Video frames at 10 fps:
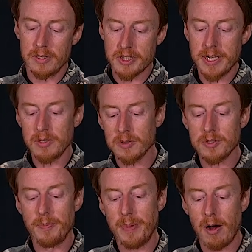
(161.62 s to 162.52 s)

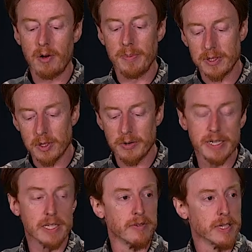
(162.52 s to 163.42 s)
skills, empowerment,
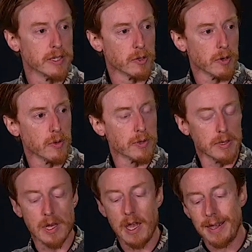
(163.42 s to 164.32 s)
creativity, and growth,